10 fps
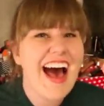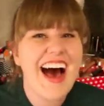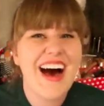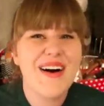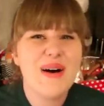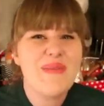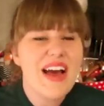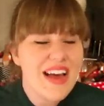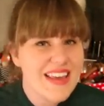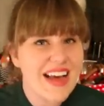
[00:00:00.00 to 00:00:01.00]
um,
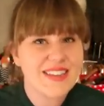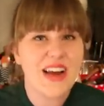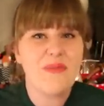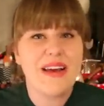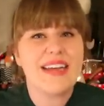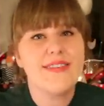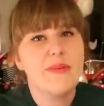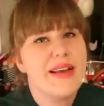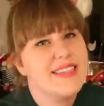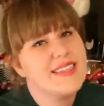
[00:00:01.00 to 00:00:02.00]
yeah, so I hope you guys have
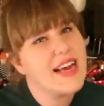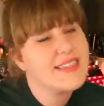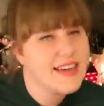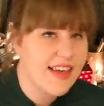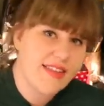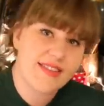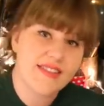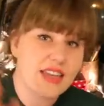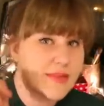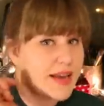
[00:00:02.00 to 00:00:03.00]
an amazing, fantastic day that's
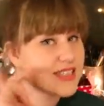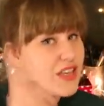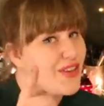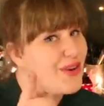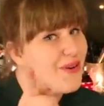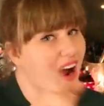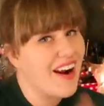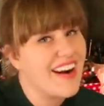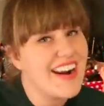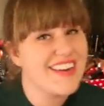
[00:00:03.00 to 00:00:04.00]
as awesome as you
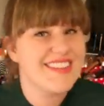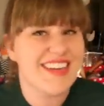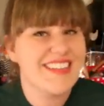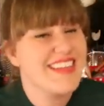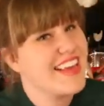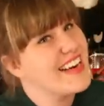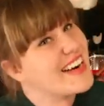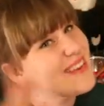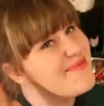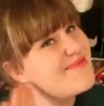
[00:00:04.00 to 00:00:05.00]
are and I'll talk to you
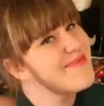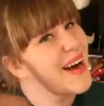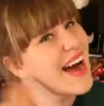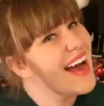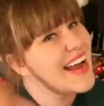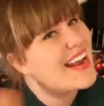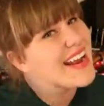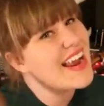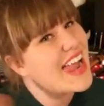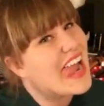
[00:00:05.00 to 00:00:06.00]
later. Bye!